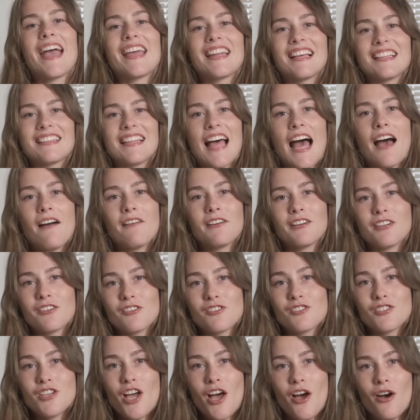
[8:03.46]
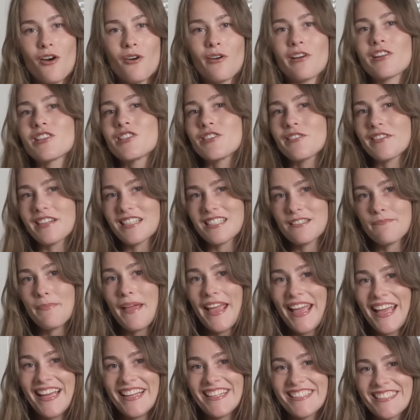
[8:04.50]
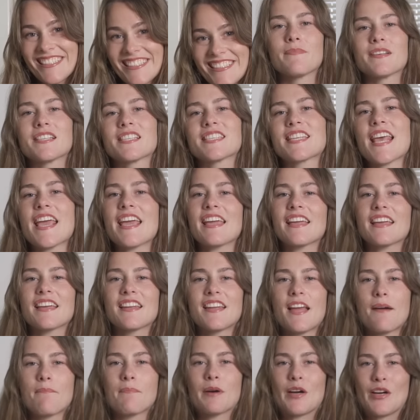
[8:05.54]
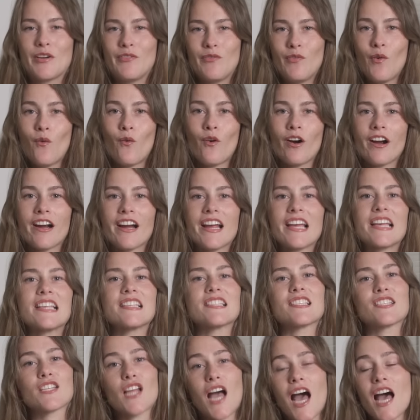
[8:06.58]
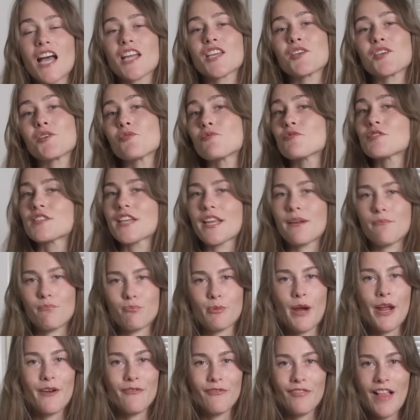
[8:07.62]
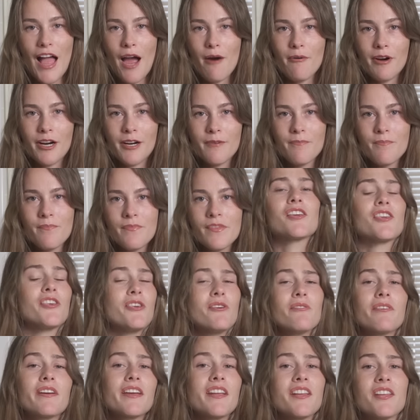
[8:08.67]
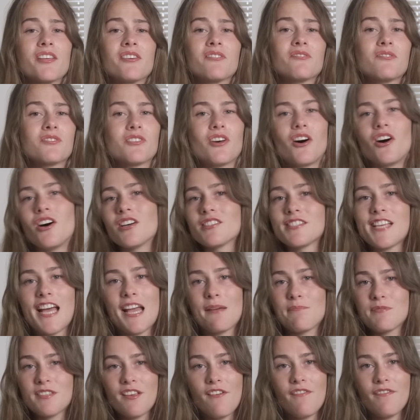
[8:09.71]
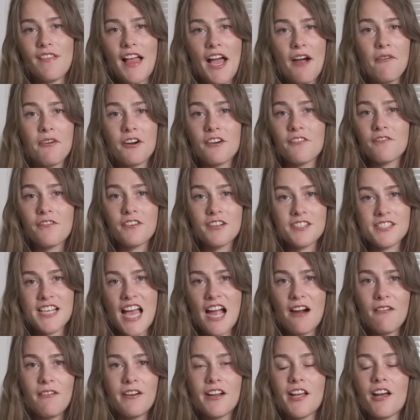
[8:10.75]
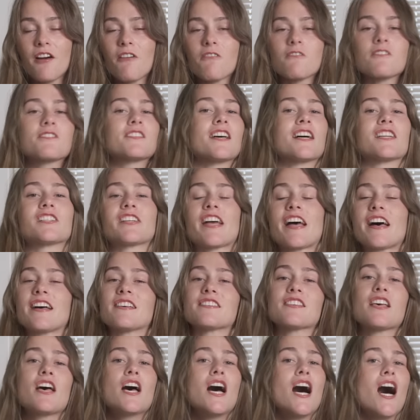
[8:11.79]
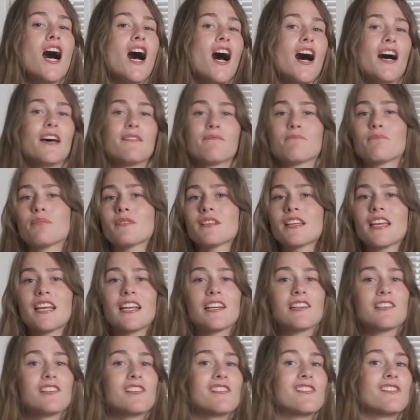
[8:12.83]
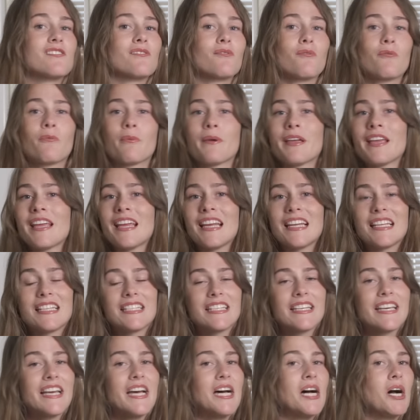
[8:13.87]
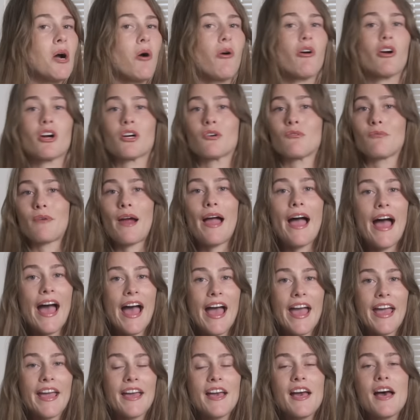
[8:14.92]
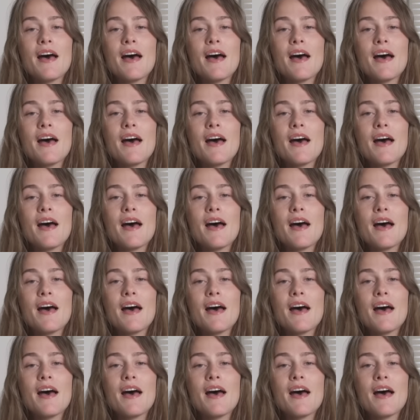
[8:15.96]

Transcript: and allow your dough to expand. Mistake number 4 is not using bread flour. You can use all types of flour for sourdough, such as unbleached, wheat, or rye,